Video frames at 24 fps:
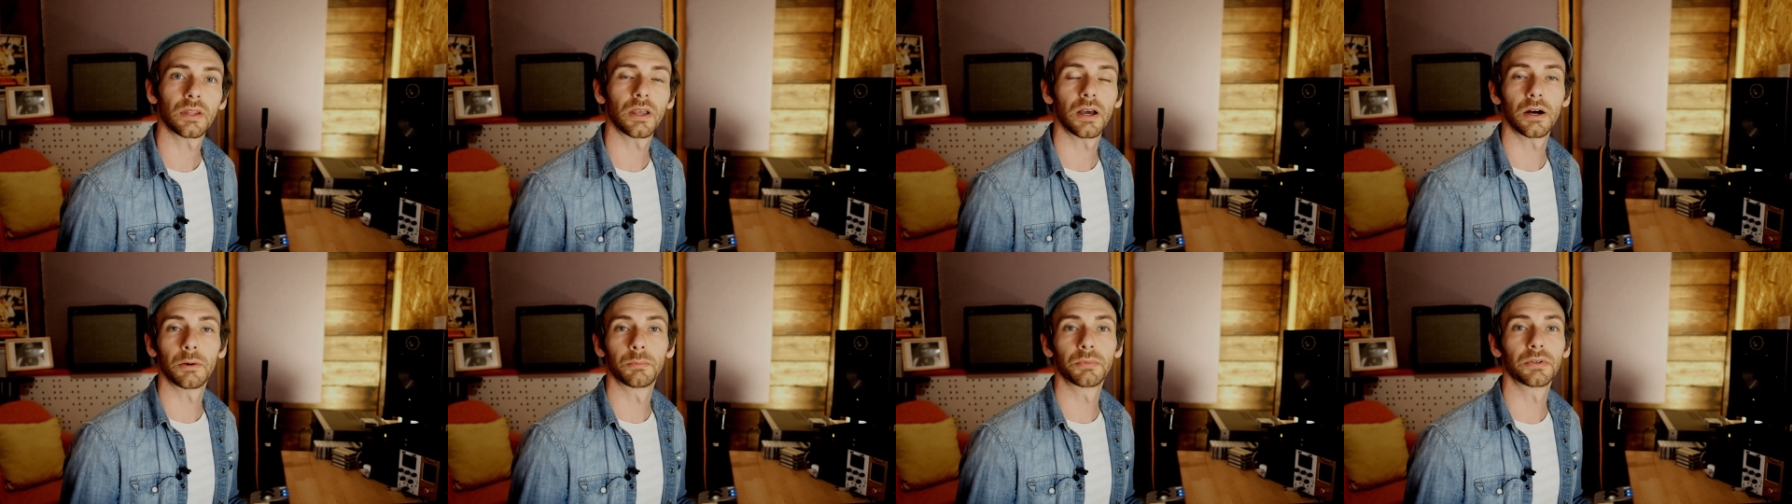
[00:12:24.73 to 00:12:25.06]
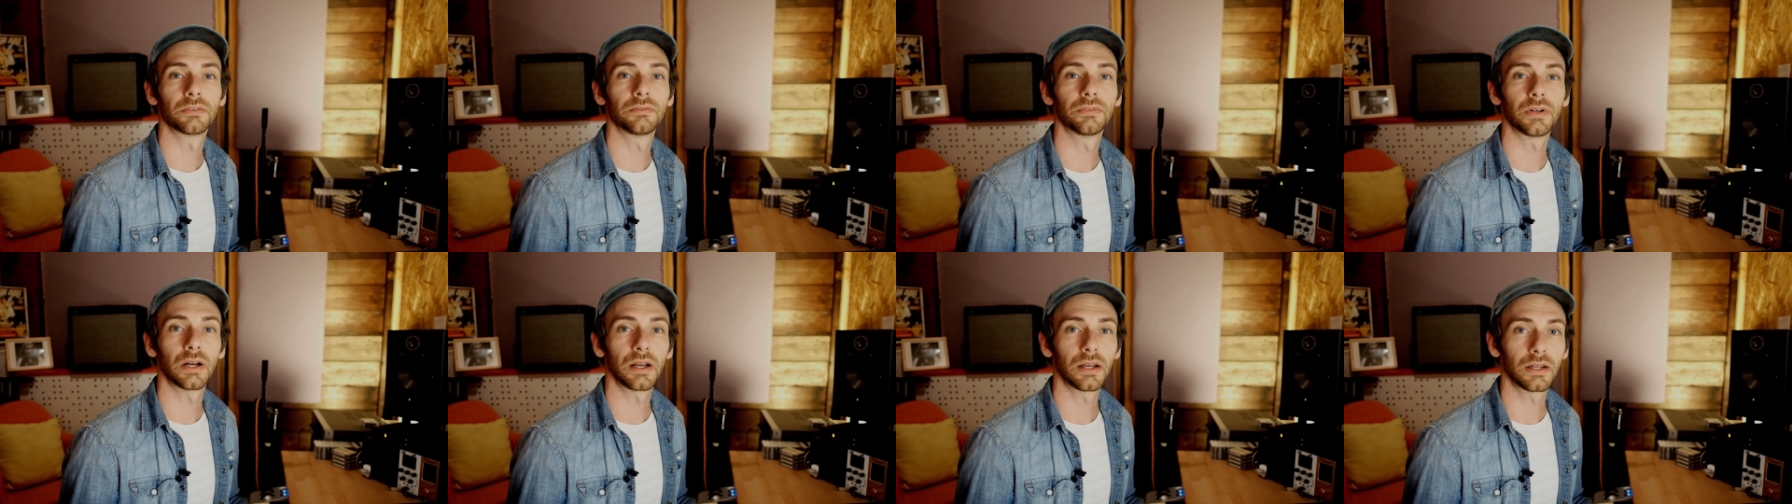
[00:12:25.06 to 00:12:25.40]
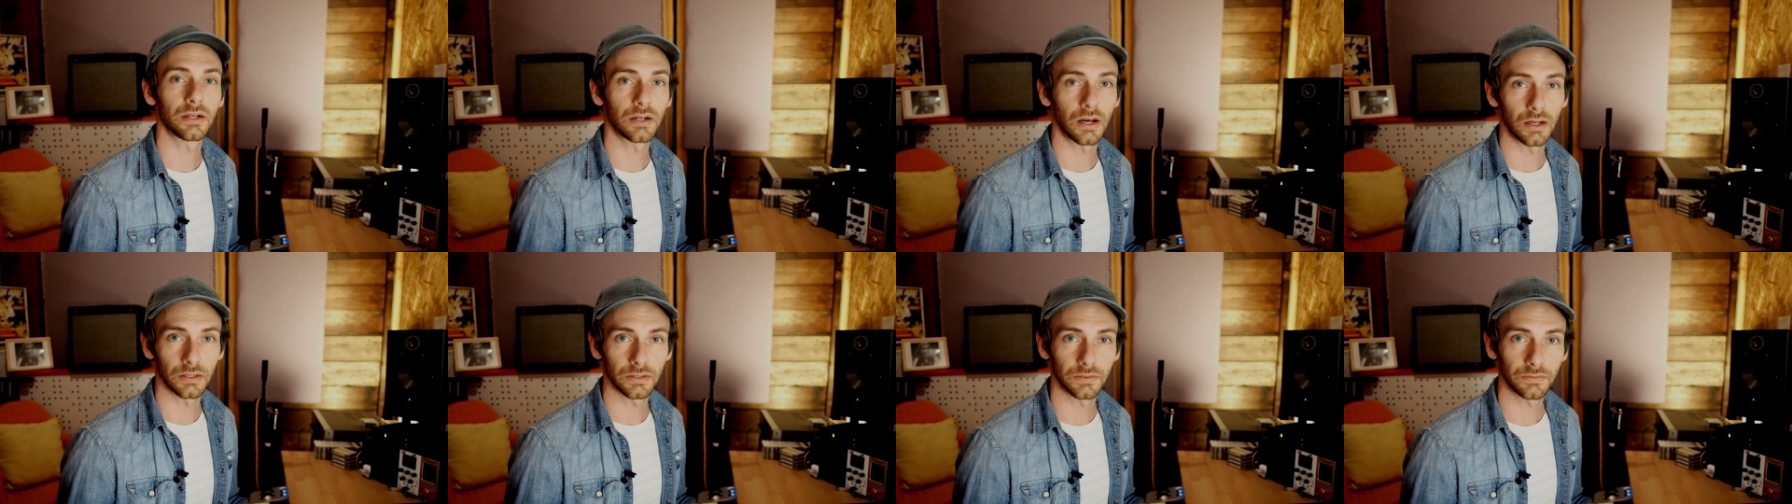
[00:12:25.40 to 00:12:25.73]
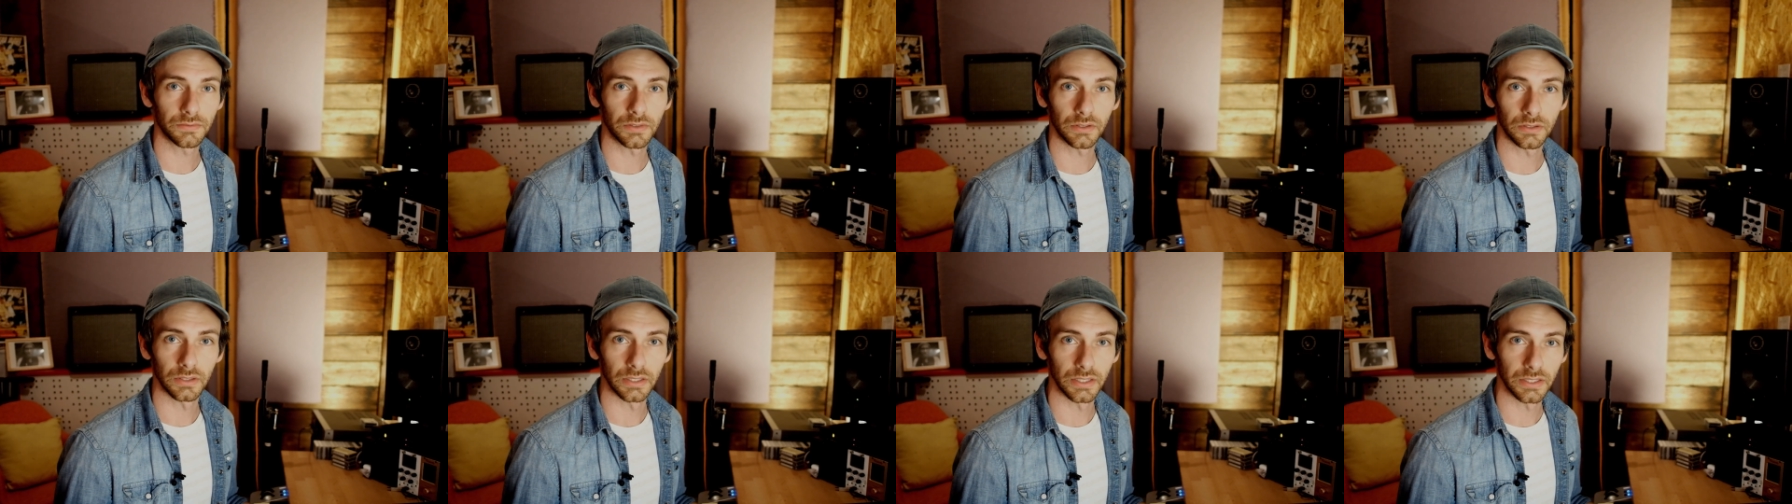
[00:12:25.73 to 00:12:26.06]
I'll provide all
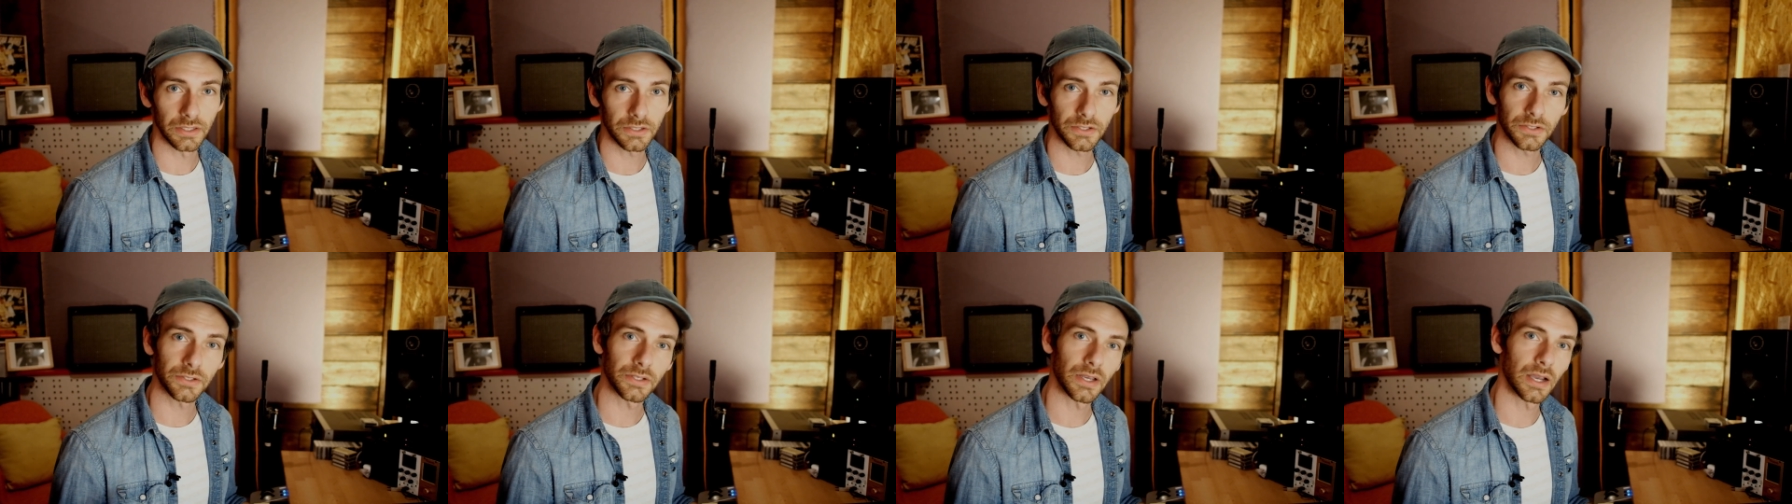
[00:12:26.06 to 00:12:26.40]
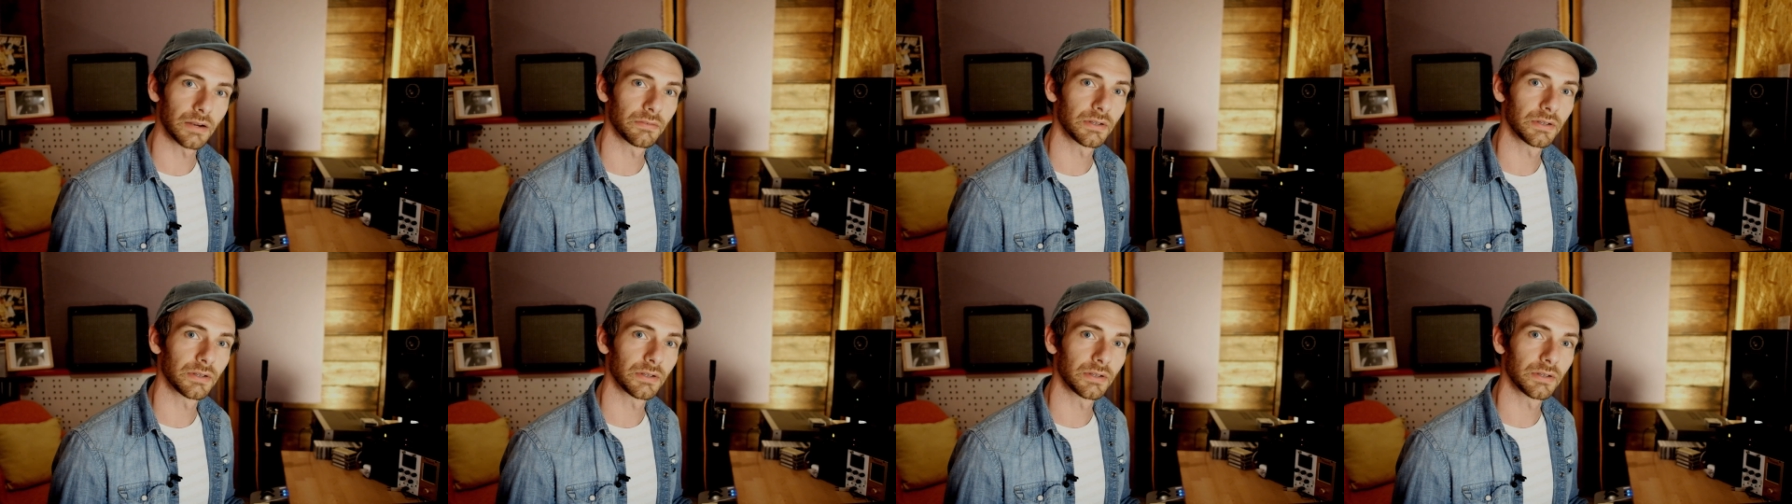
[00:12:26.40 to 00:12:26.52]
of the links to